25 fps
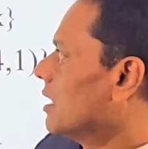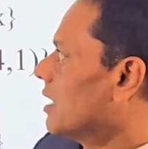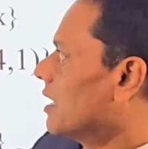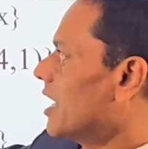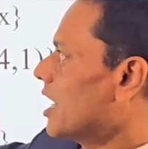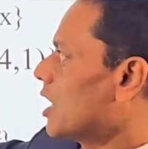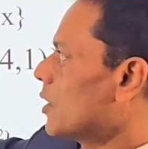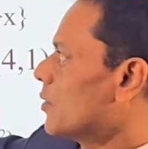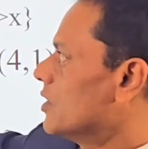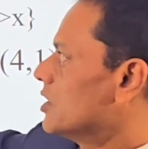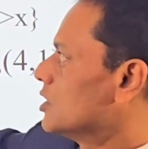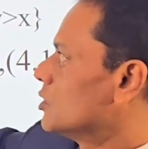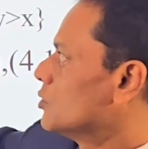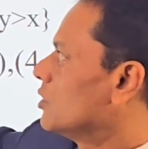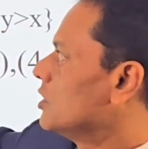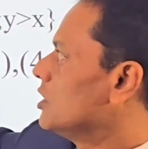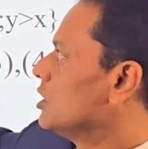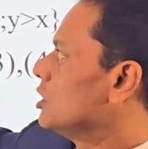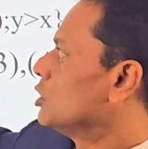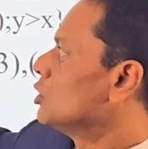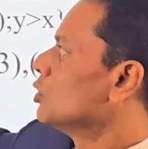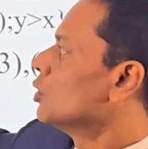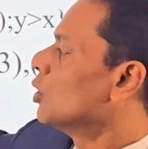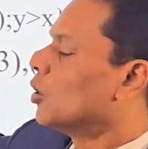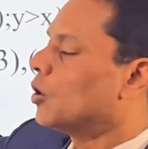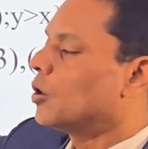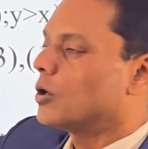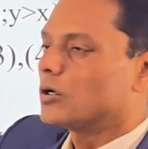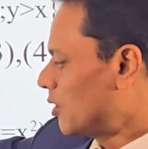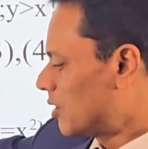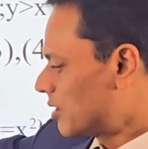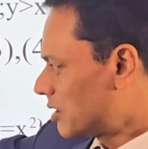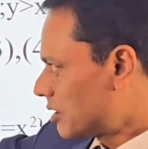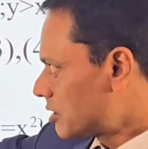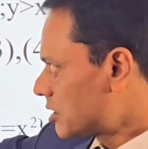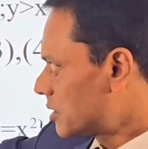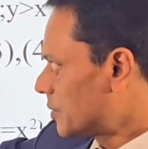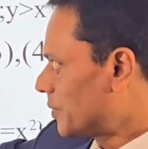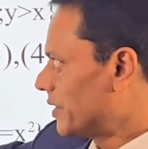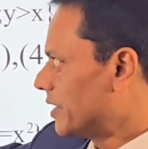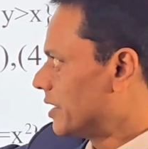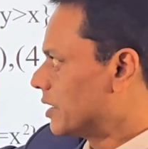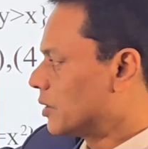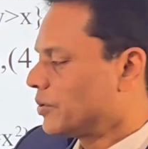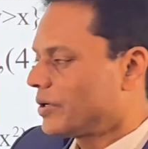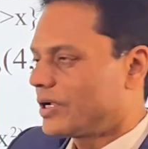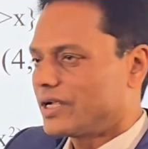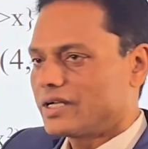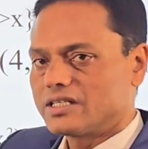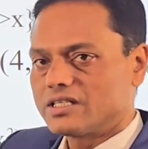Likewise, only 2 orders pair
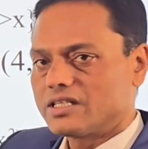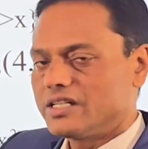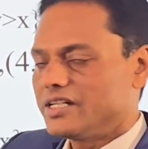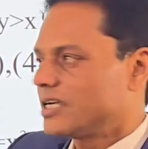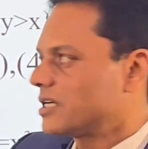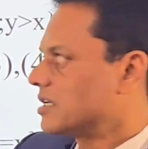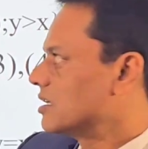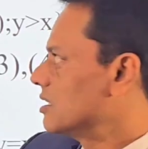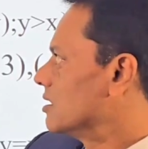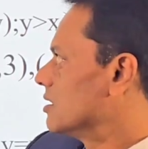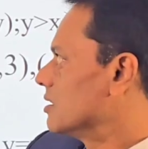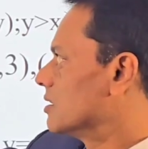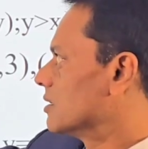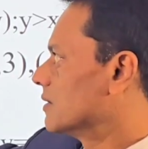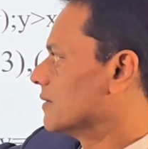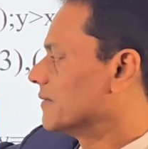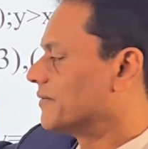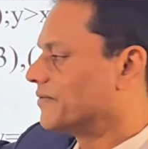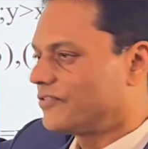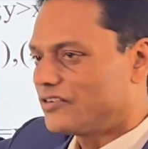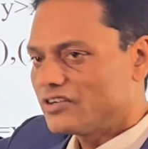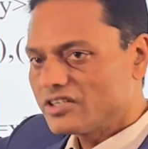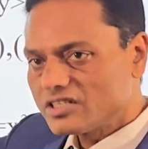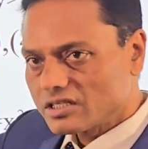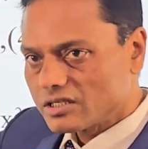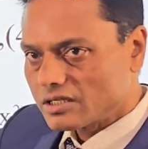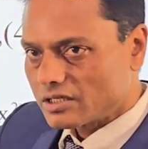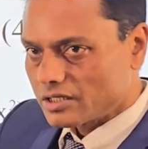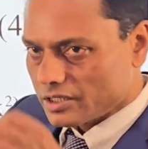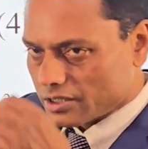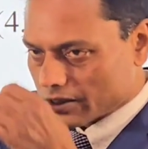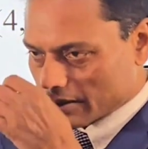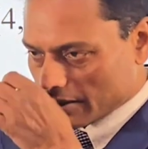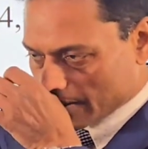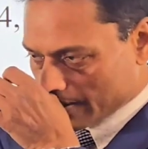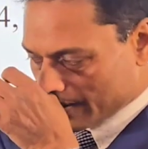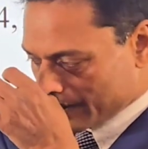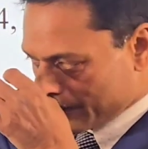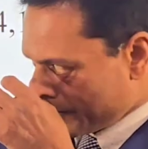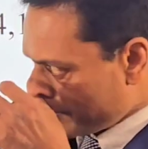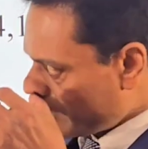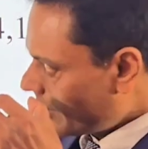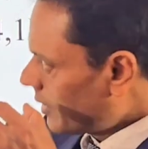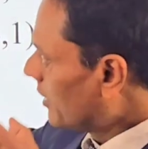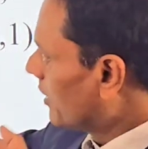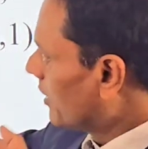we can select under the first condition.